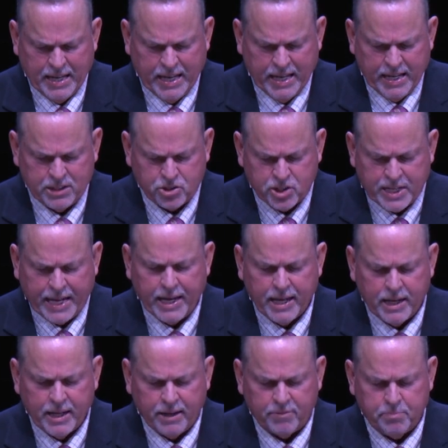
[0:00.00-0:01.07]

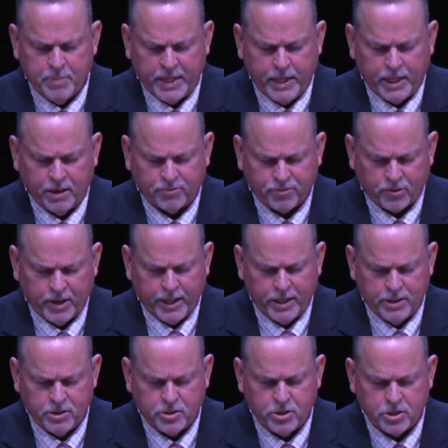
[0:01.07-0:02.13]
Instead of being a
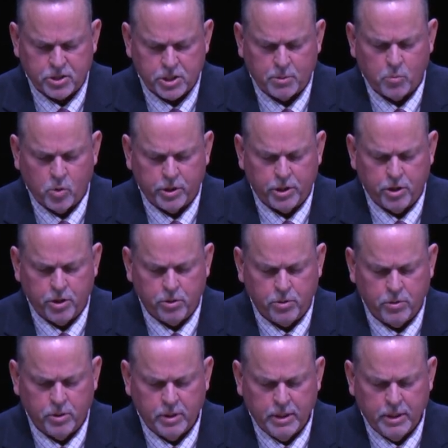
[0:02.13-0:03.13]
friend to someone who